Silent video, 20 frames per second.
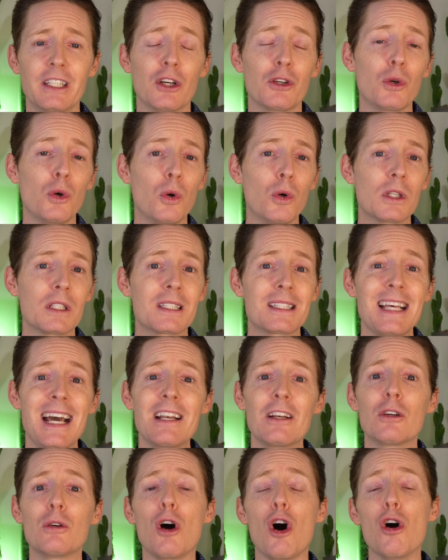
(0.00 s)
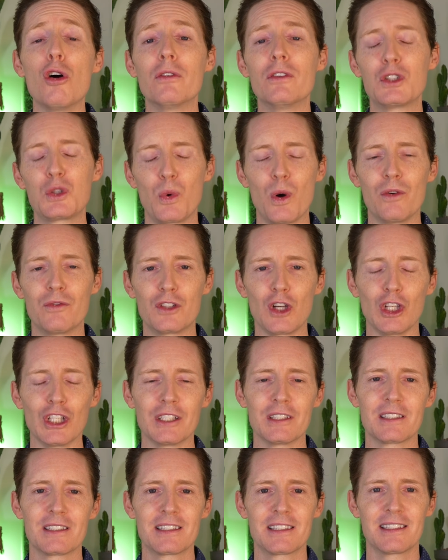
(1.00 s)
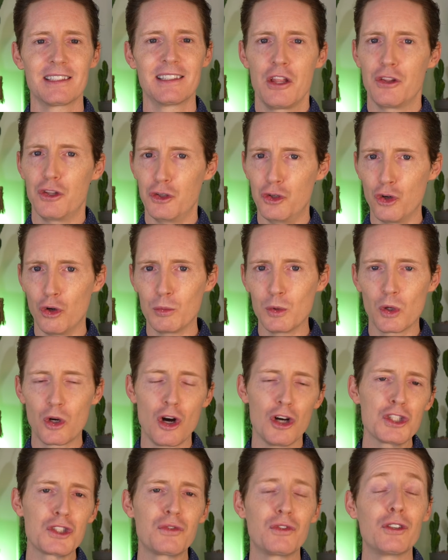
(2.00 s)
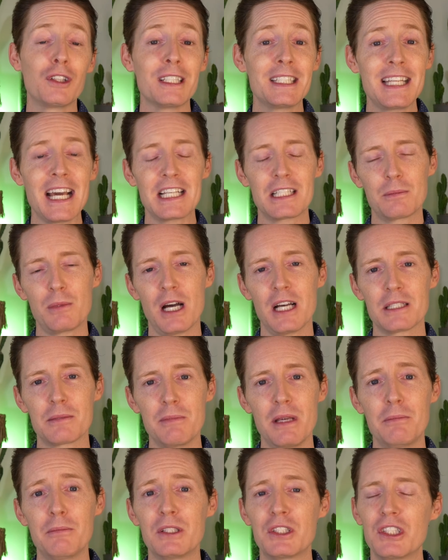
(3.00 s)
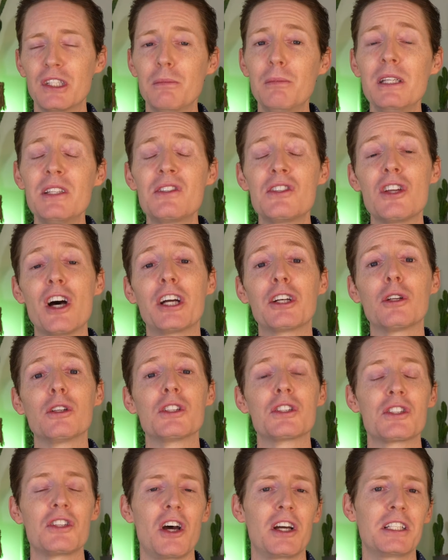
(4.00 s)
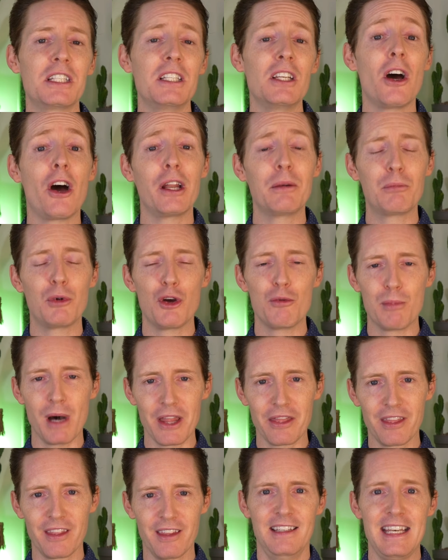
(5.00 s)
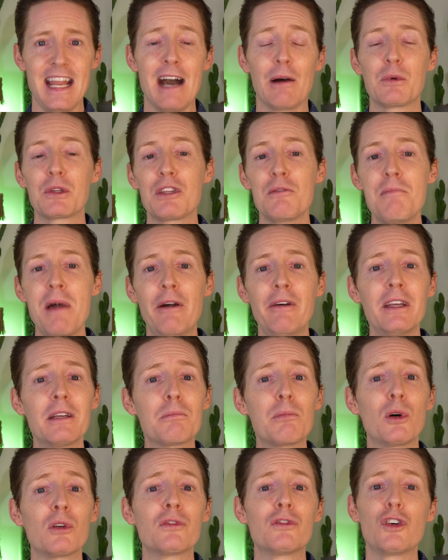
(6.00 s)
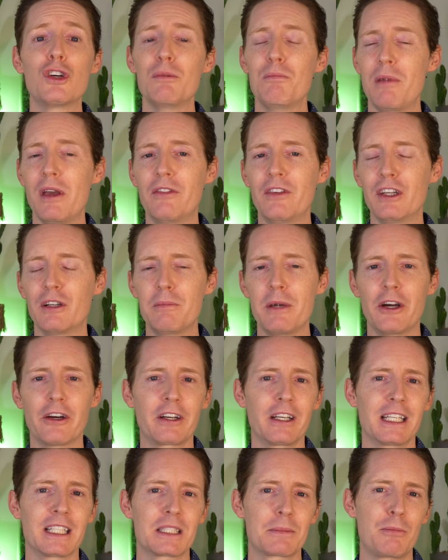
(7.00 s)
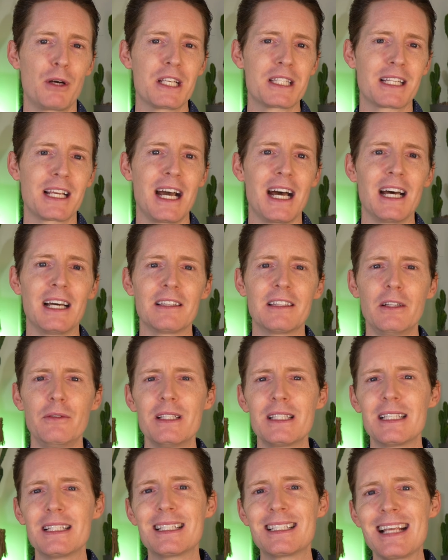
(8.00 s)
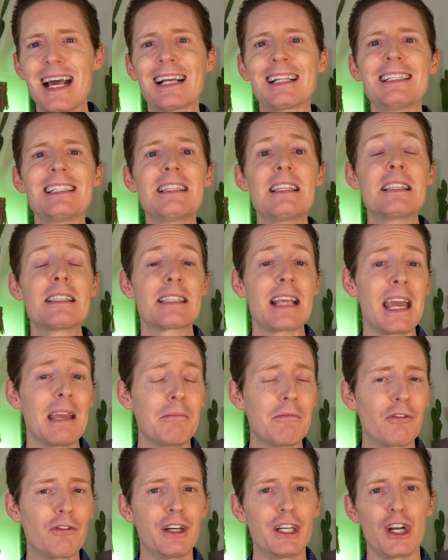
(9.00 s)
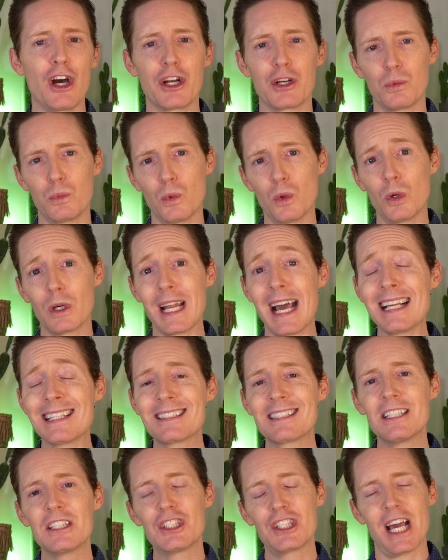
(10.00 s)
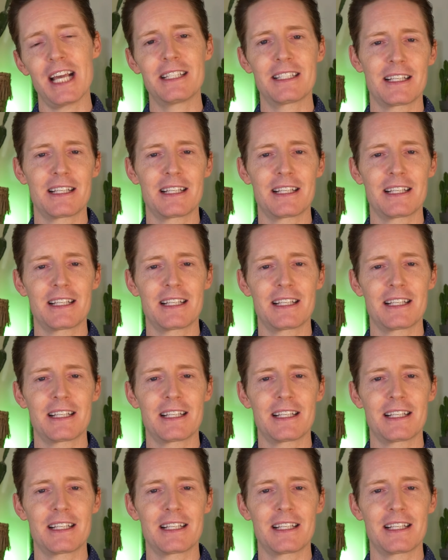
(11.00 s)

on orders that are over $12. The normal cost for a Dash Pass membership is $9.99 per month. Now, with the Marriott Bonvoy Bevy American Express card, there is exactly the same free night award as the Chase